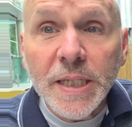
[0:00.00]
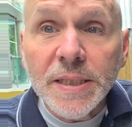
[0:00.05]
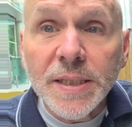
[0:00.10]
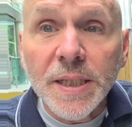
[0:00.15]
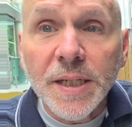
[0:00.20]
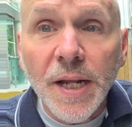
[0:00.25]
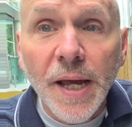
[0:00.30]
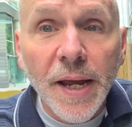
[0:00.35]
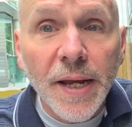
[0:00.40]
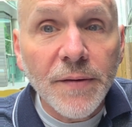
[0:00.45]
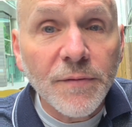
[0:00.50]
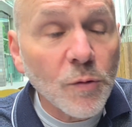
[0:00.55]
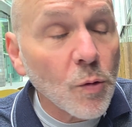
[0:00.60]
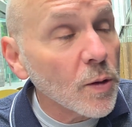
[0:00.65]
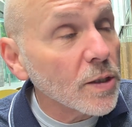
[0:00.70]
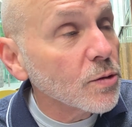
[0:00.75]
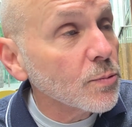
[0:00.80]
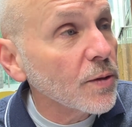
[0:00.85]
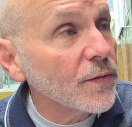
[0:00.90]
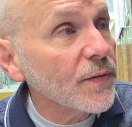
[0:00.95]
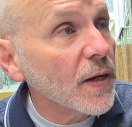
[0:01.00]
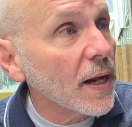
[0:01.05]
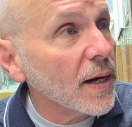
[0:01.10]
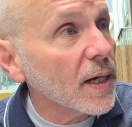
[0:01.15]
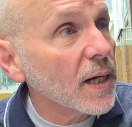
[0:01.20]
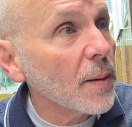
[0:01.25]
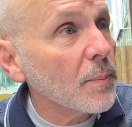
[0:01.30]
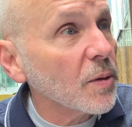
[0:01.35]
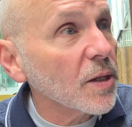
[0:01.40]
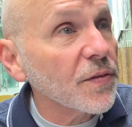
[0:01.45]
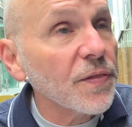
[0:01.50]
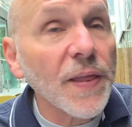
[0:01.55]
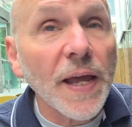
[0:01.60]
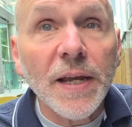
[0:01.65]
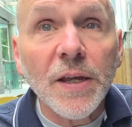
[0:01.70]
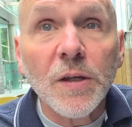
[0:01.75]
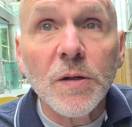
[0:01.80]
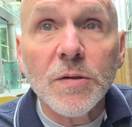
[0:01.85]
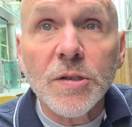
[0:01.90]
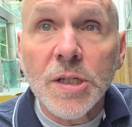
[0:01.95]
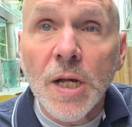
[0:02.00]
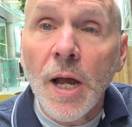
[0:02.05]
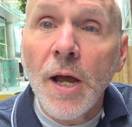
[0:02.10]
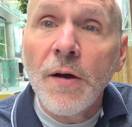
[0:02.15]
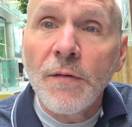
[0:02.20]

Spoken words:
today. Of course, we've got a couple of thank yous.